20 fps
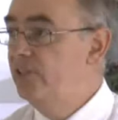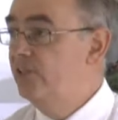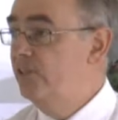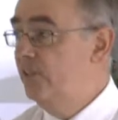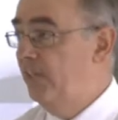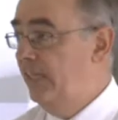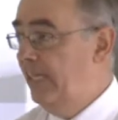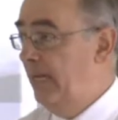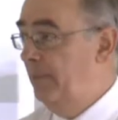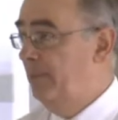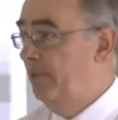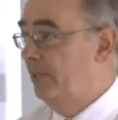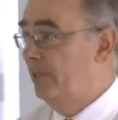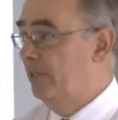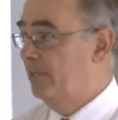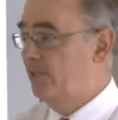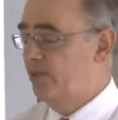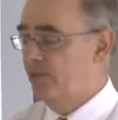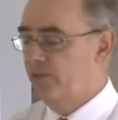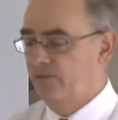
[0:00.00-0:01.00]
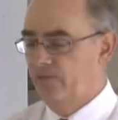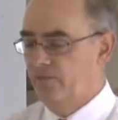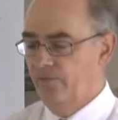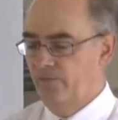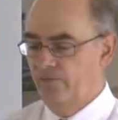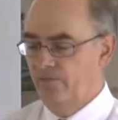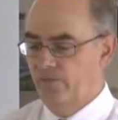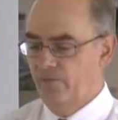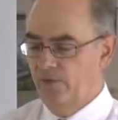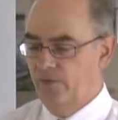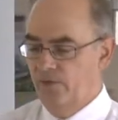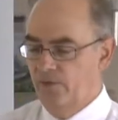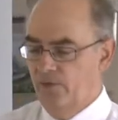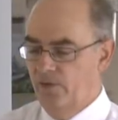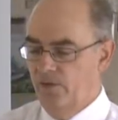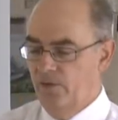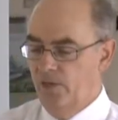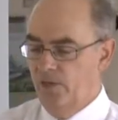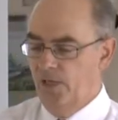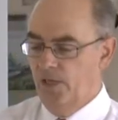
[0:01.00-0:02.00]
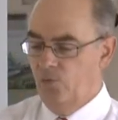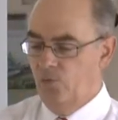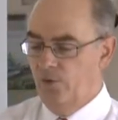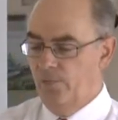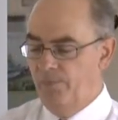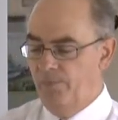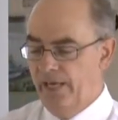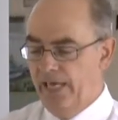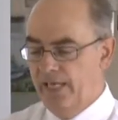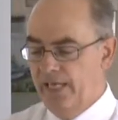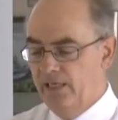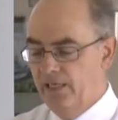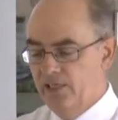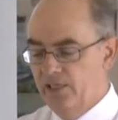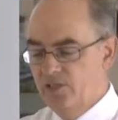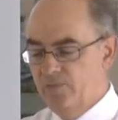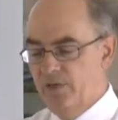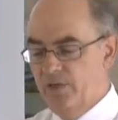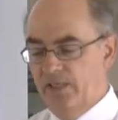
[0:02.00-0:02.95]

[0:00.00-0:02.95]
the Decapolis, where paganism